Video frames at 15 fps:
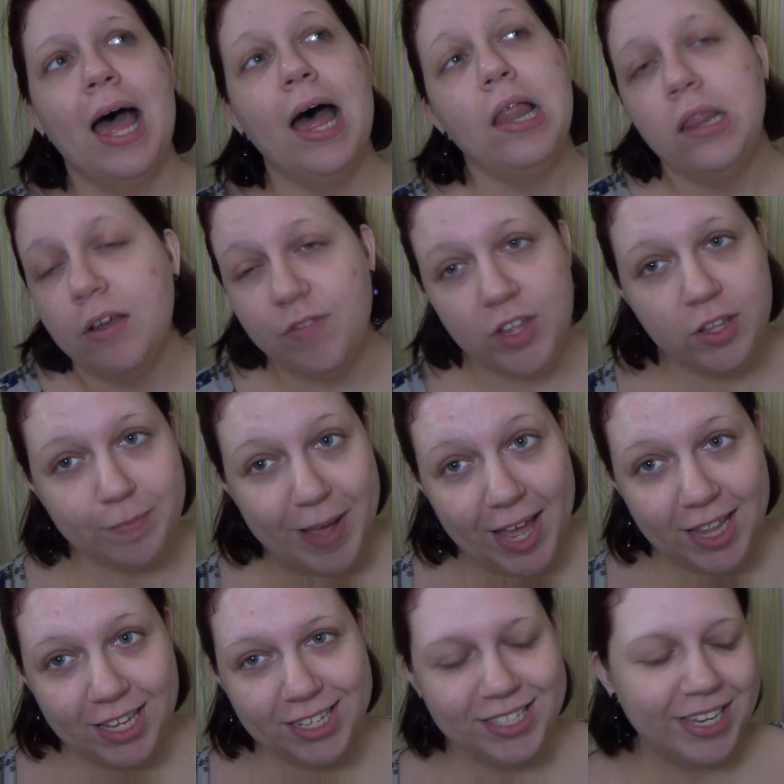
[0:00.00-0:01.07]
I love these
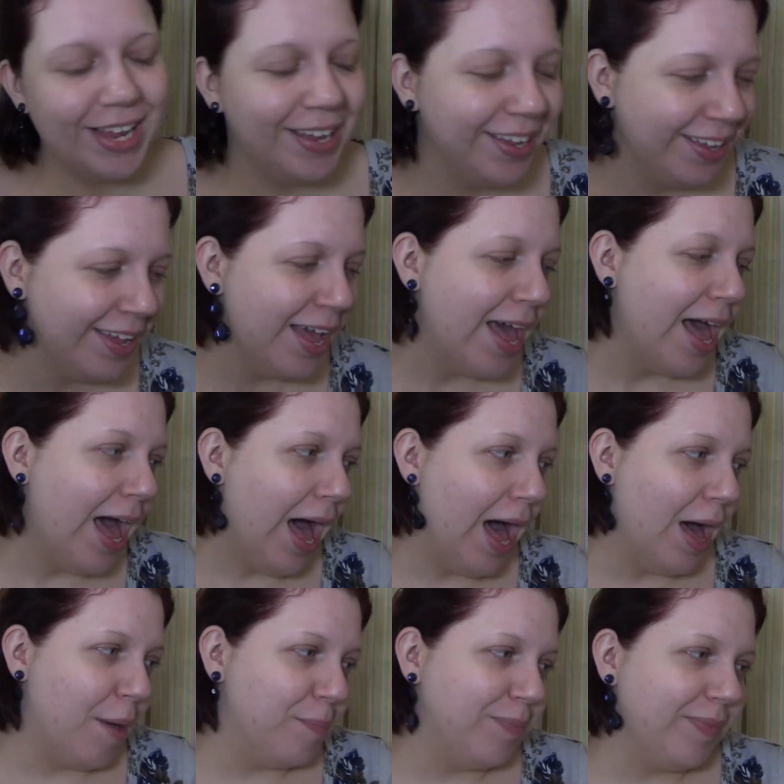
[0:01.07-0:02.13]
palettes.
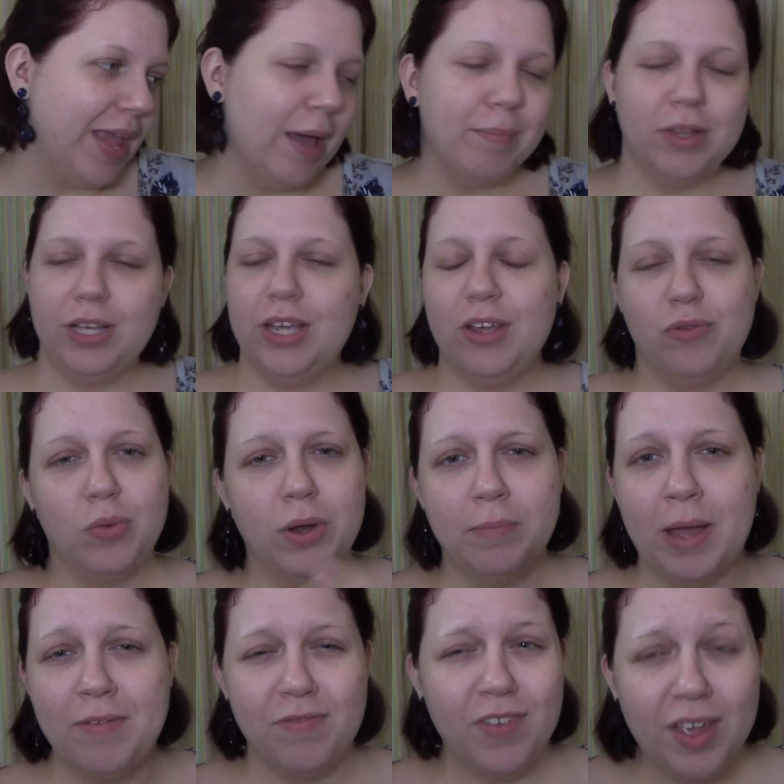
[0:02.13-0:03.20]
Emily is one of
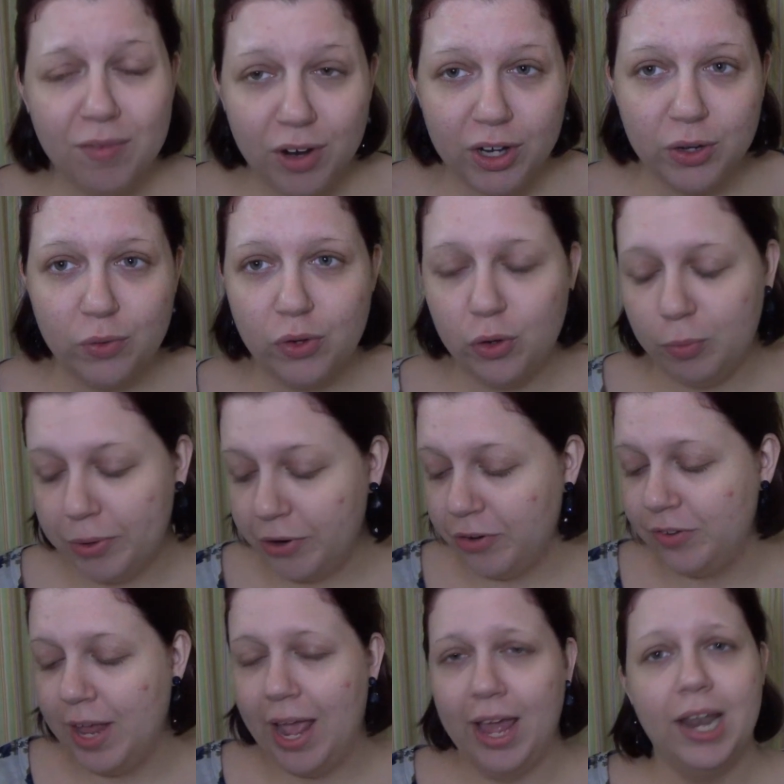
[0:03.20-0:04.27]
my favorite
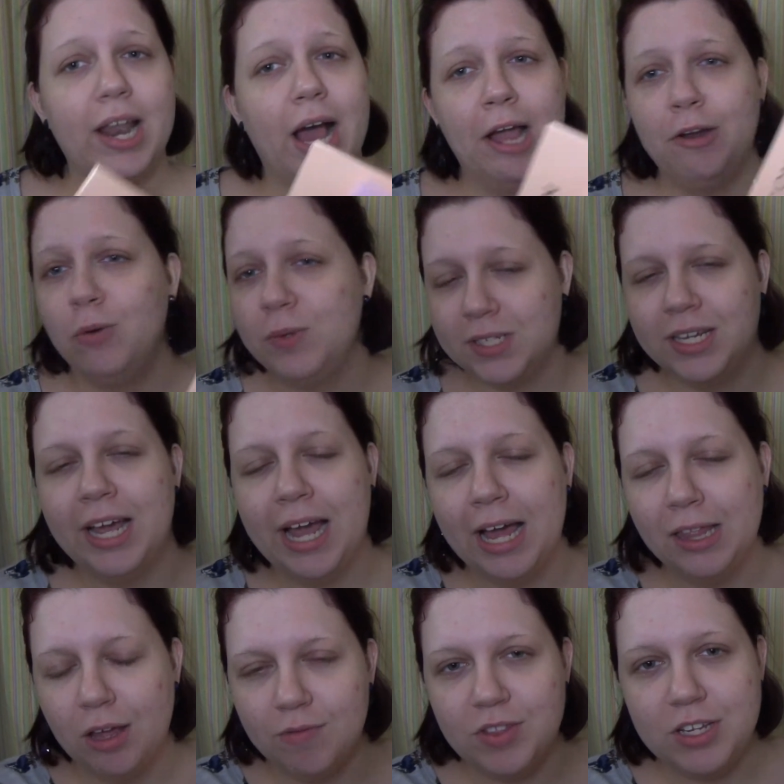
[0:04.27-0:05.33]
YouTubers, and I don't say I
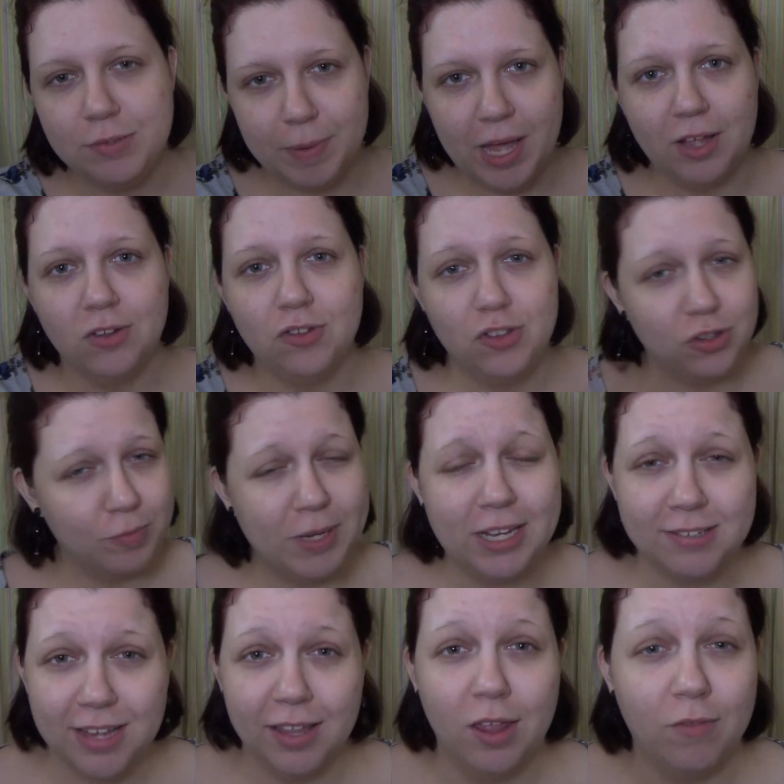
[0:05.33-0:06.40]
love these palettes just
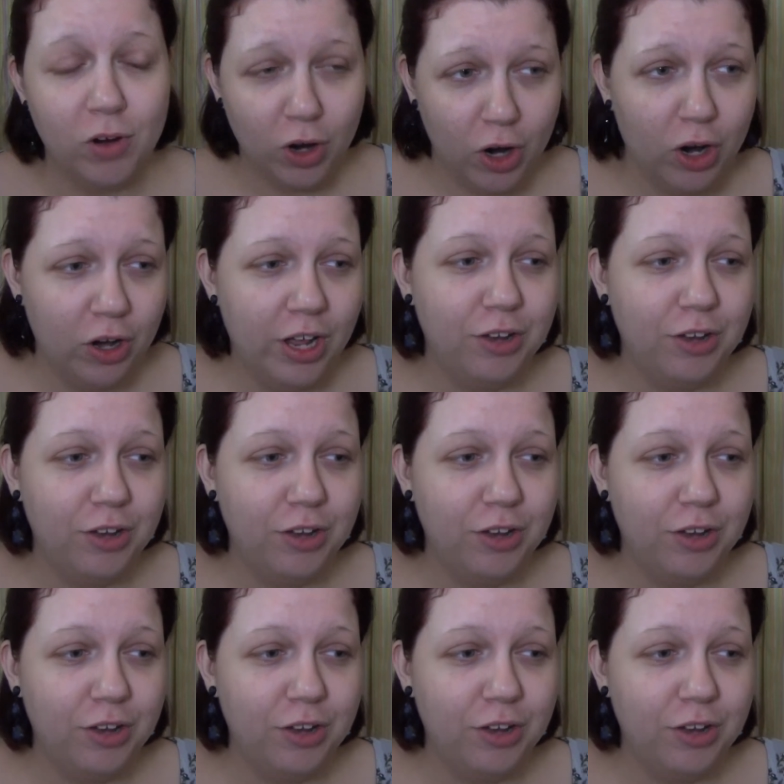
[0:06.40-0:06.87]
because I love her.